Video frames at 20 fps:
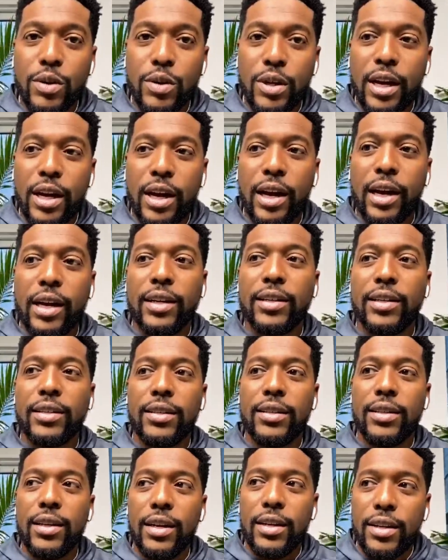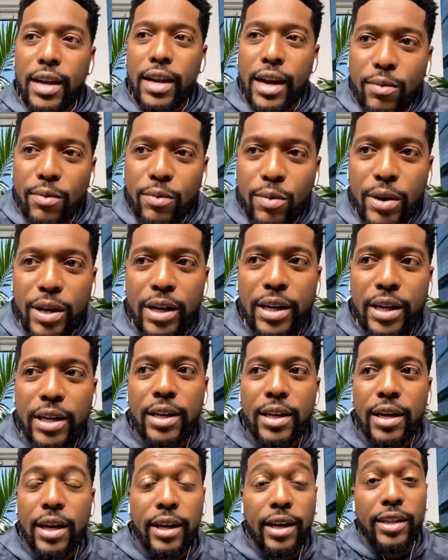Yeah. And in that way,
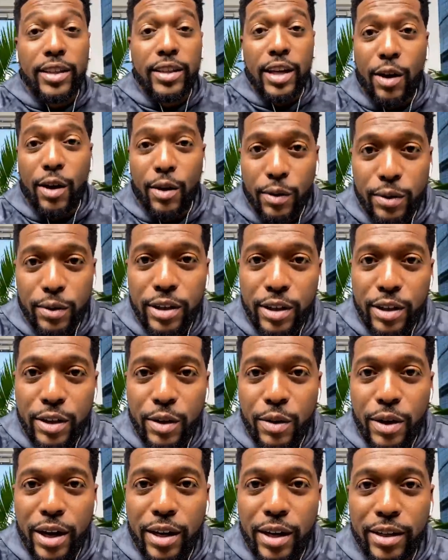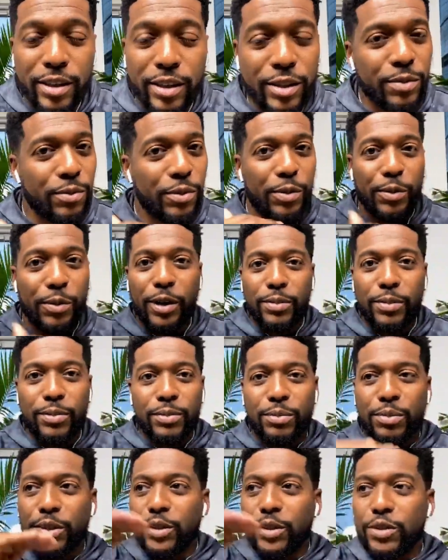and that's how you know. I because remember I
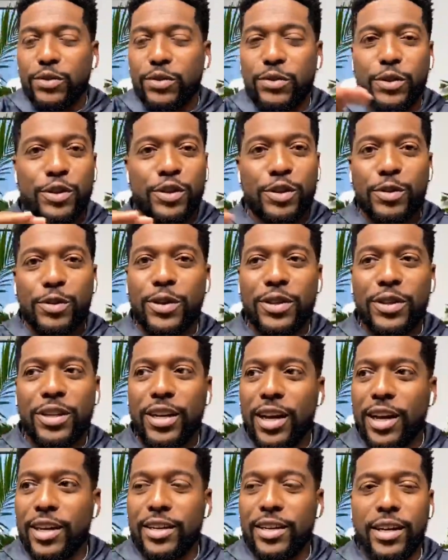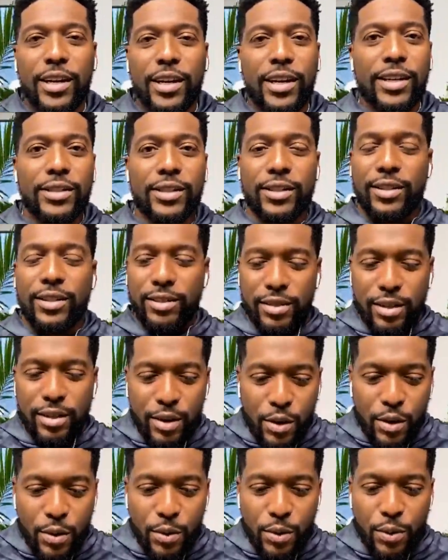booked those first two out the gate. I just
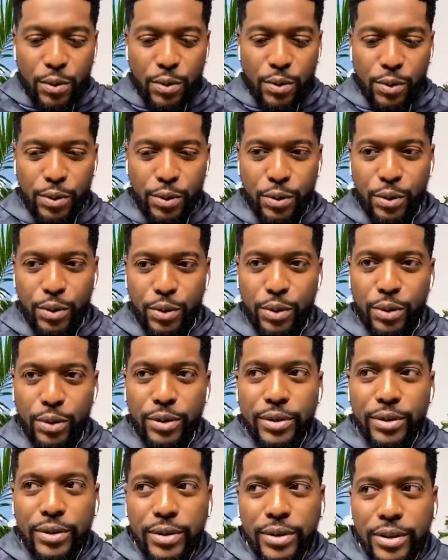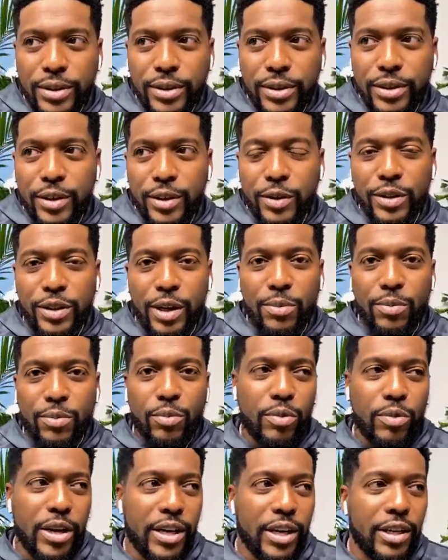yeah. You know, so
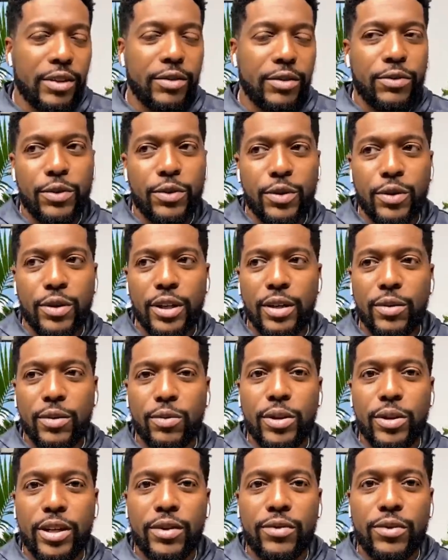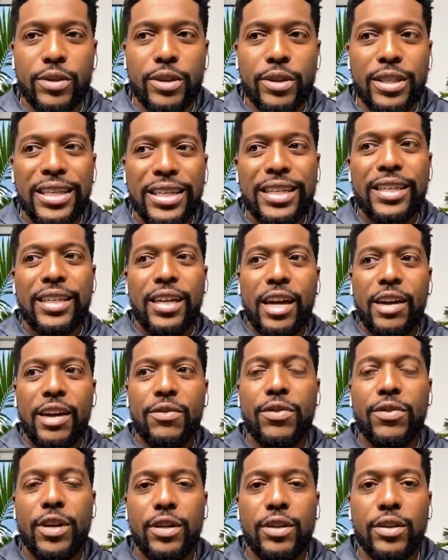I'm ready for whatever
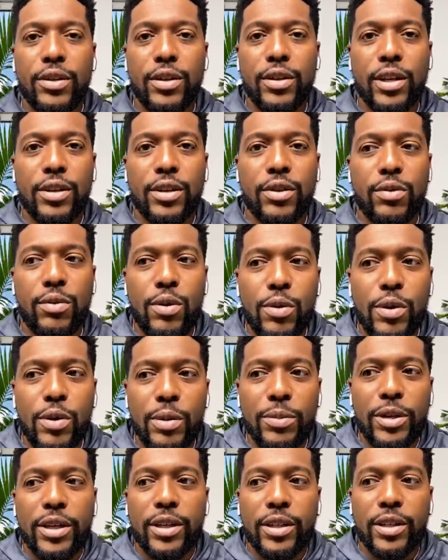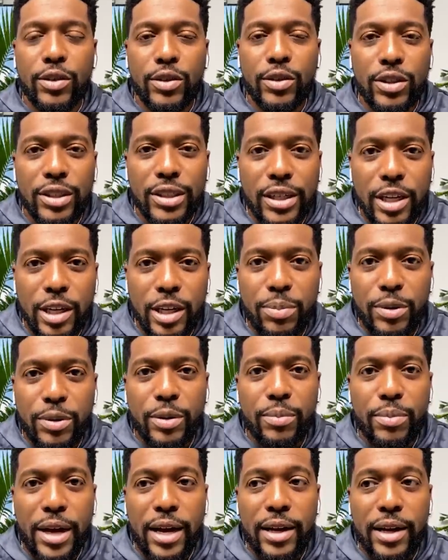life can can throw at me because you're just
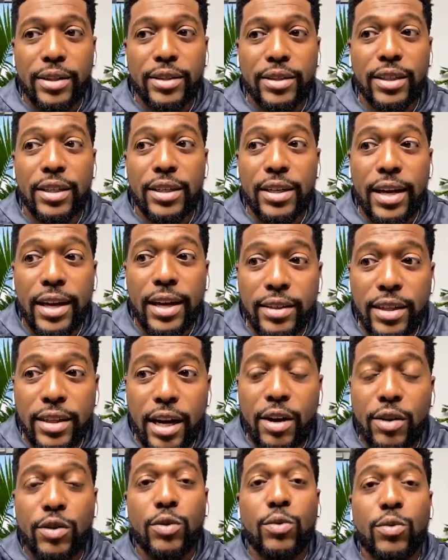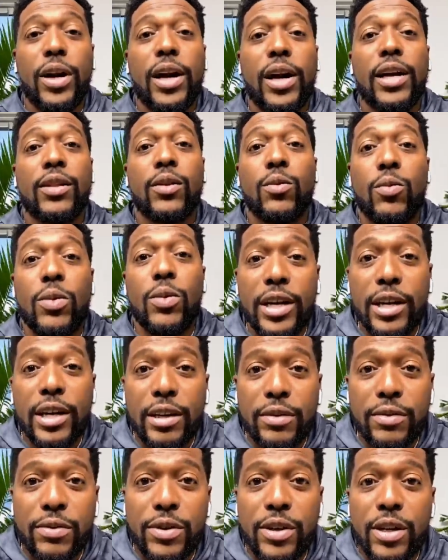keeping a balance, and that's how you ride the
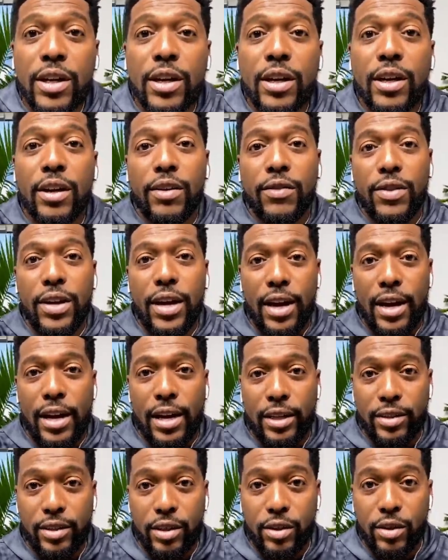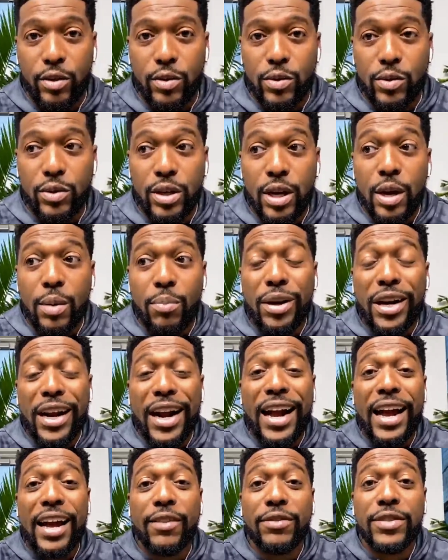wave yes. of the highs and lows. Yes.
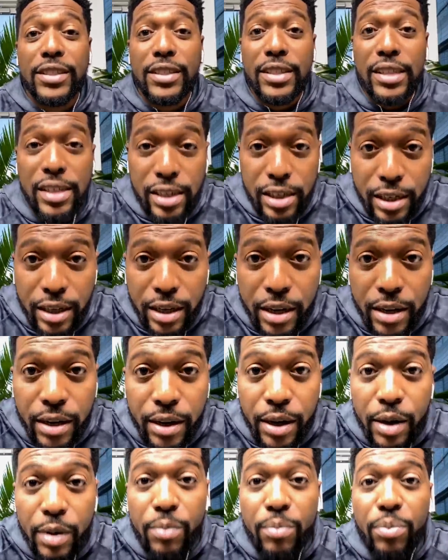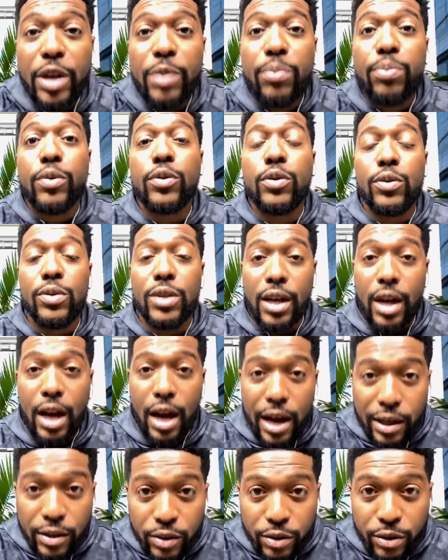But I have seen people do the
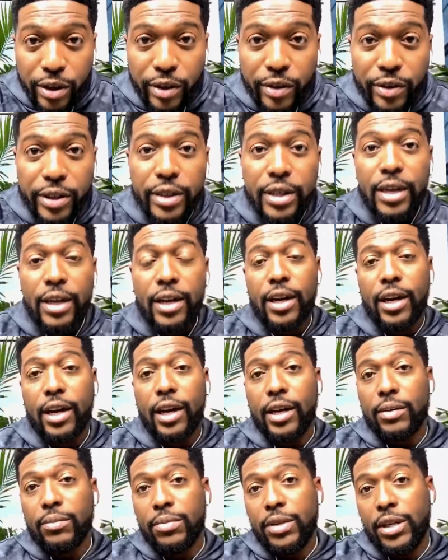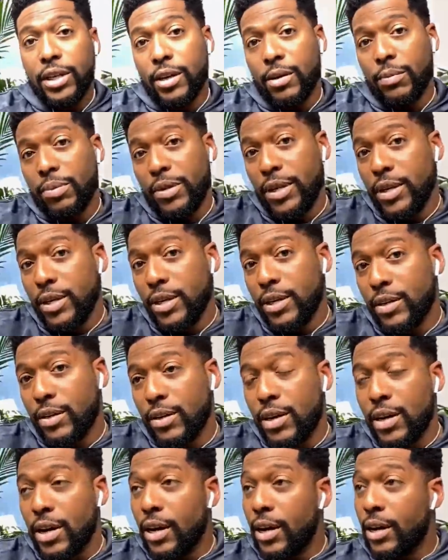contrary mm. and be up
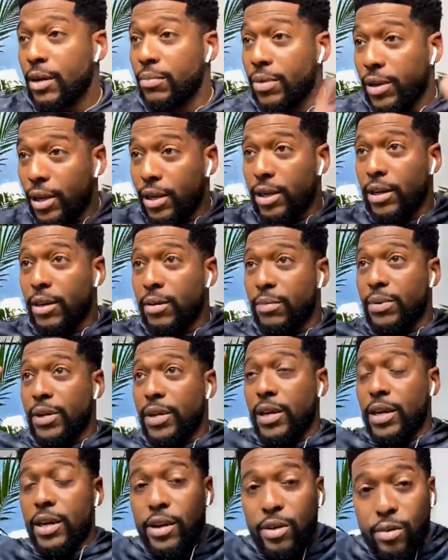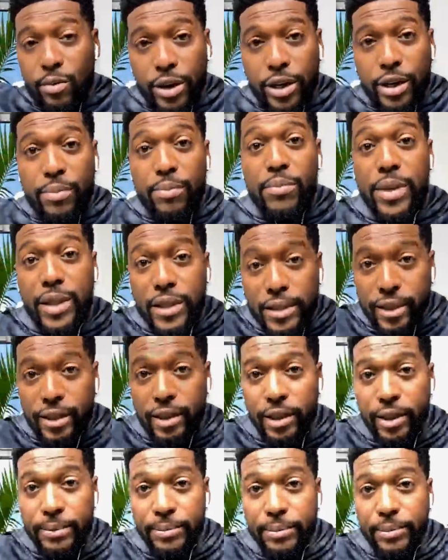here and be up here with it
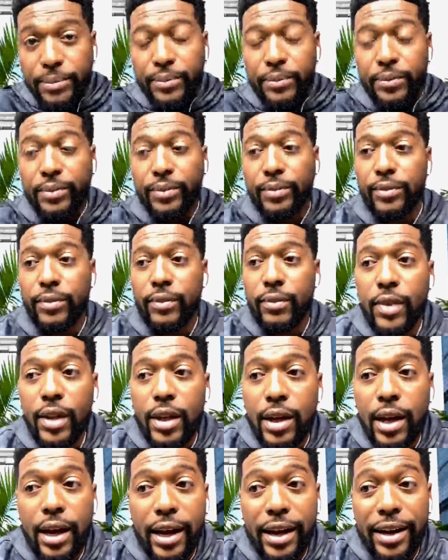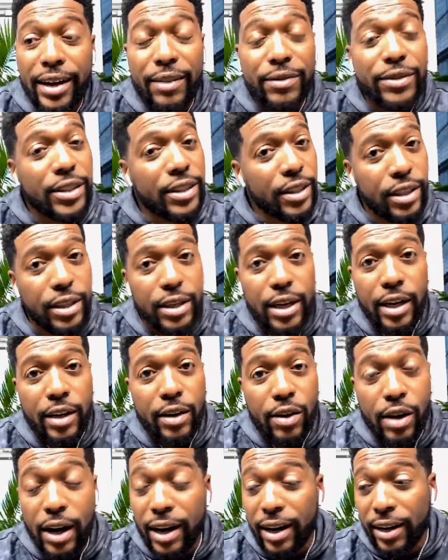mentally, mm. and I've seen that.